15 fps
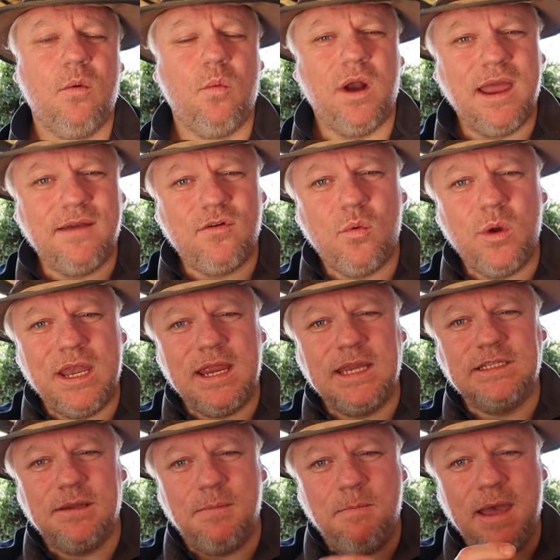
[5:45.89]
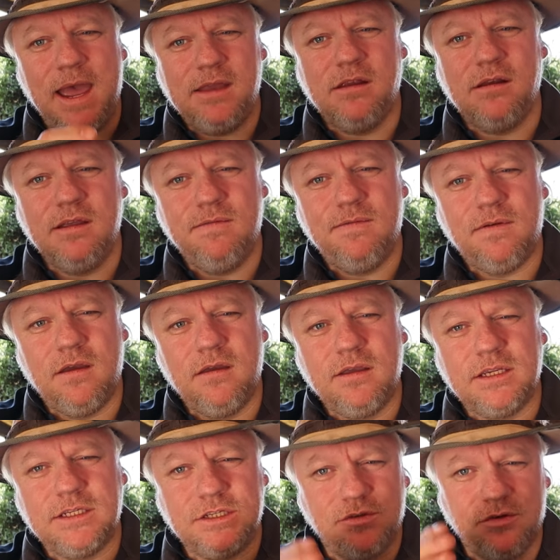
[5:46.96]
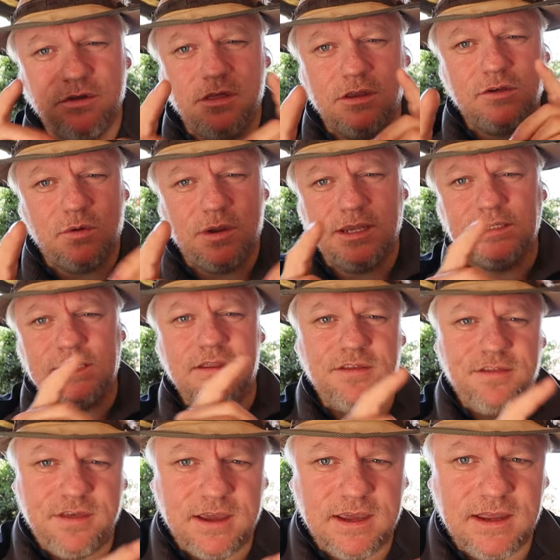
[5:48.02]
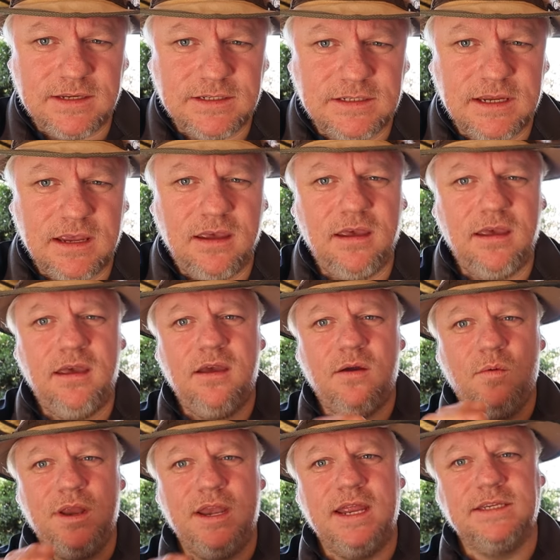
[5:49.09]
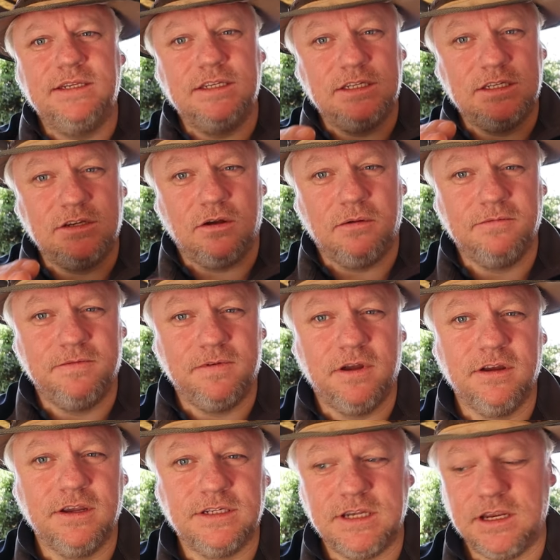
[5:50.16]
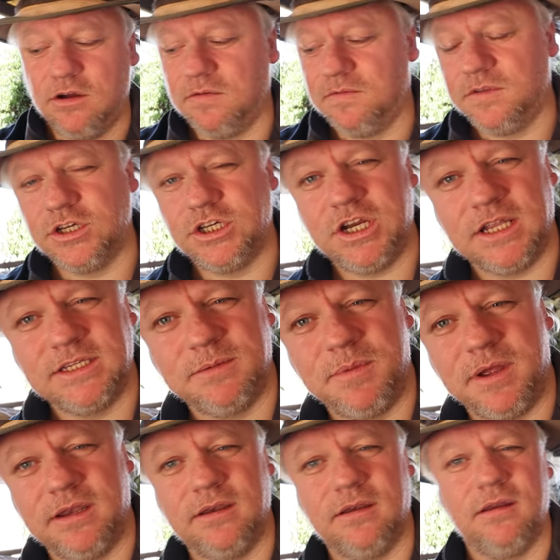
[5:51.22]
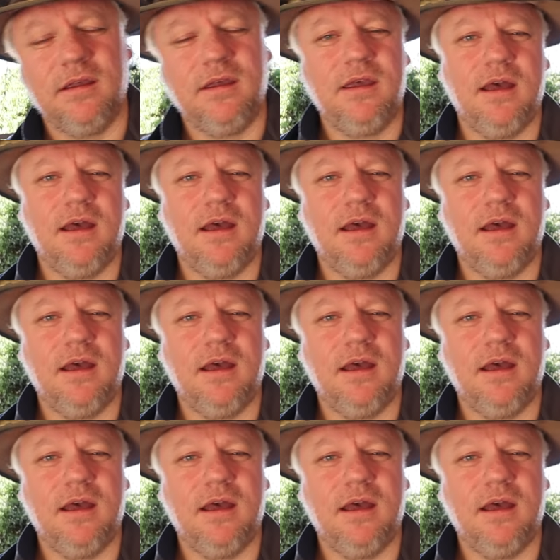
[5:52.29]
Whenever we need to manually focus through the twigs and the thickets, we need to stop focusing off the shutter button.